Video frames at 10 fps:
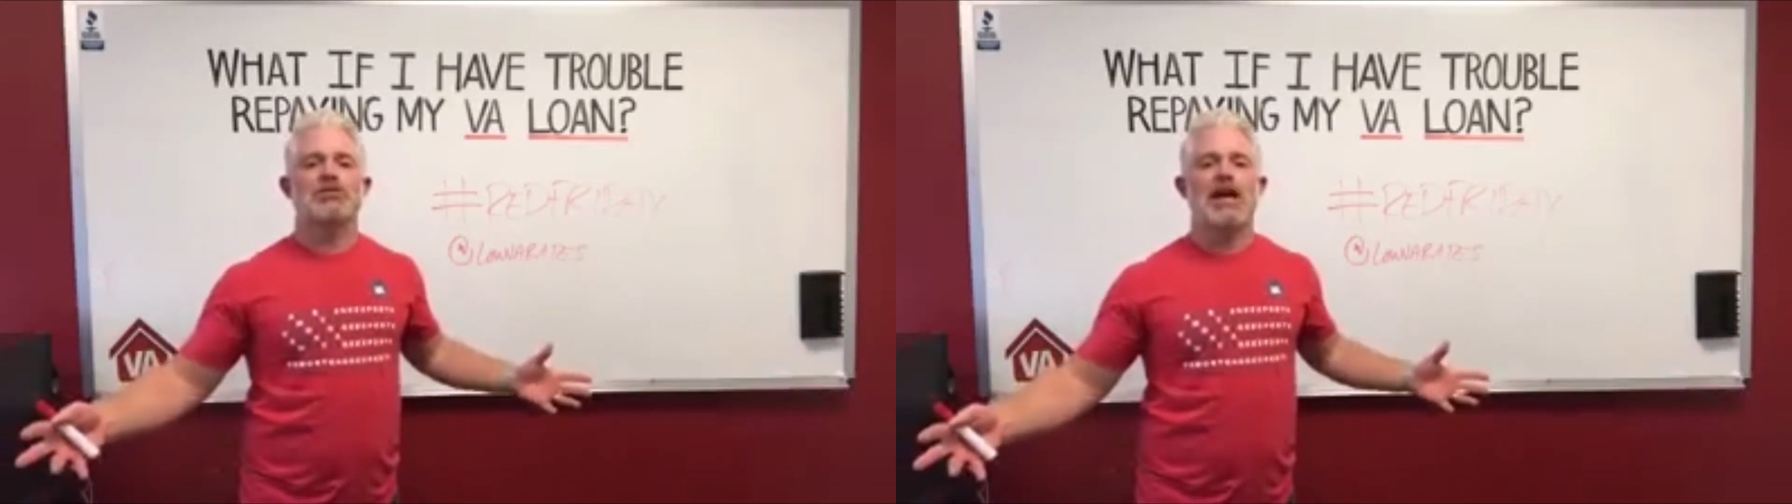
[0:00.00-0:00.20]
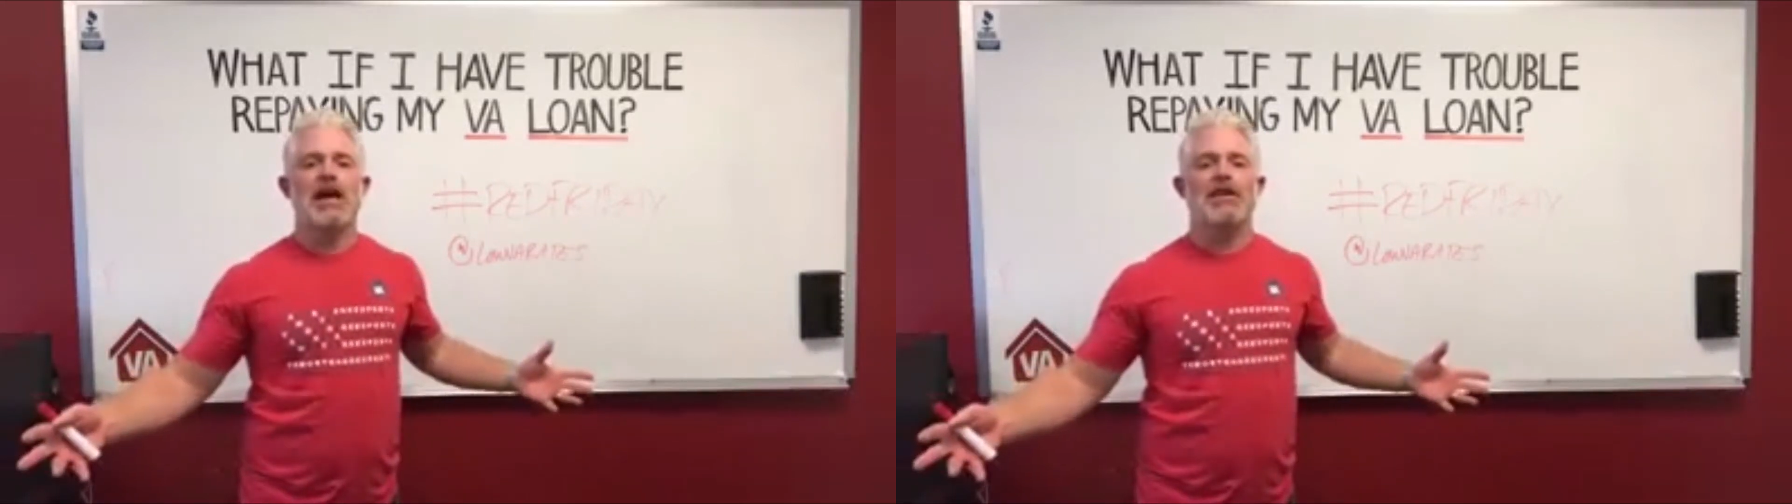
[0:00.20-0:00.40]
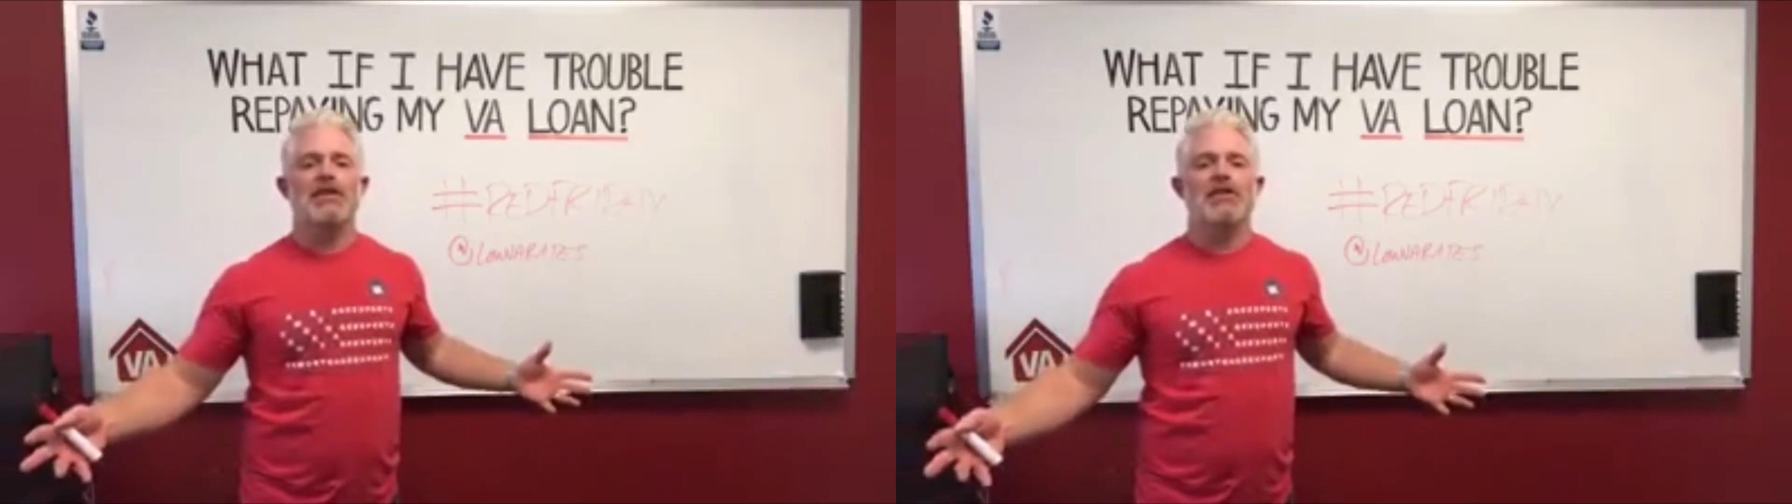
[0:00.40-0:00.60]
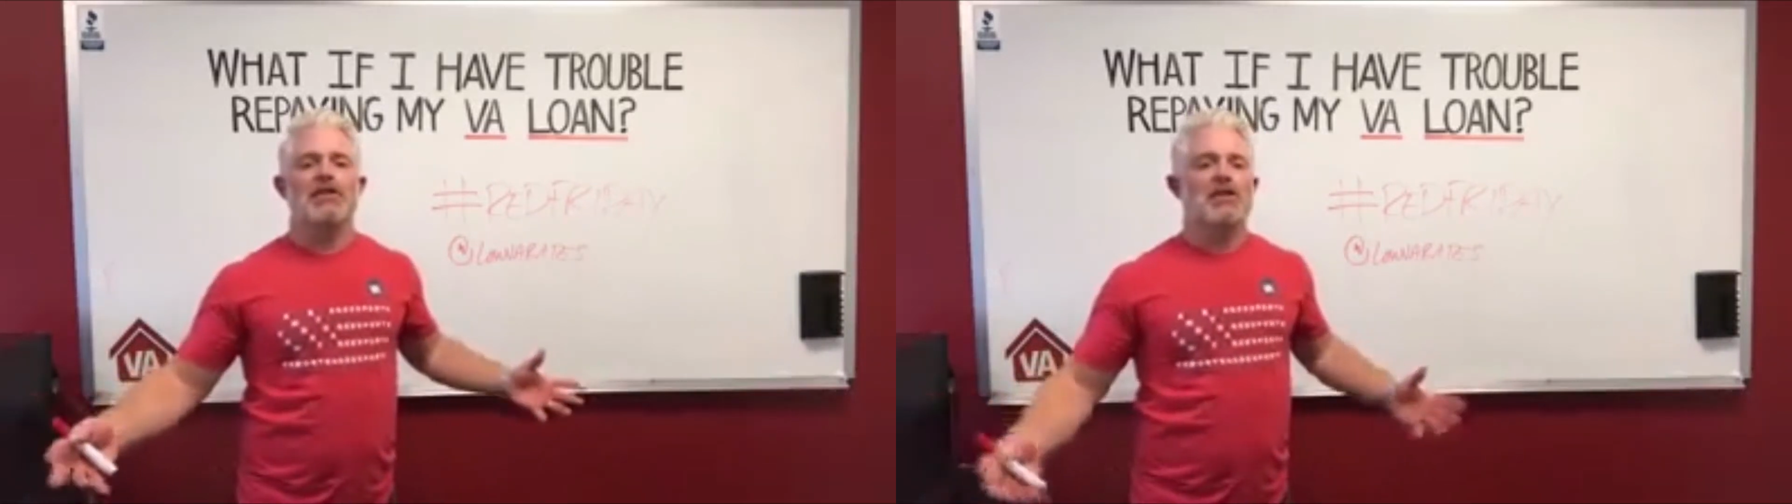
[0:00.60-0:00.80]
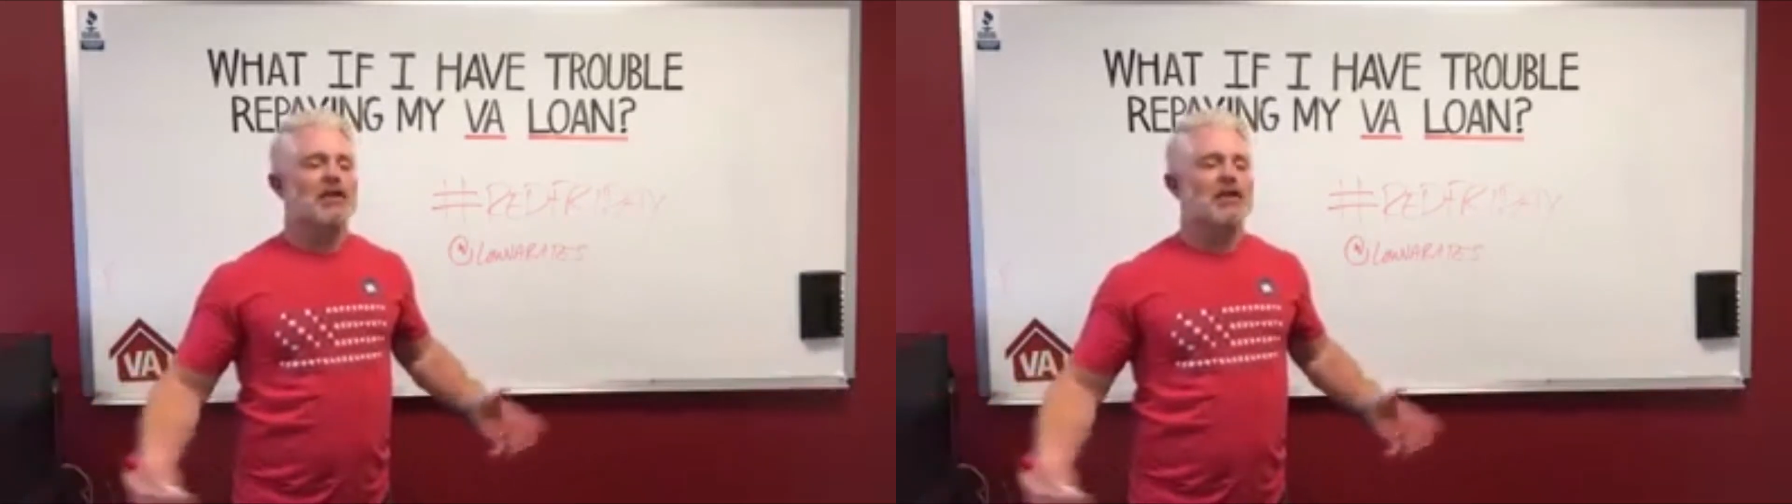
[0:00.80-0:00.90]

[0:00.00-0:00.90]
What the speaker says: as that.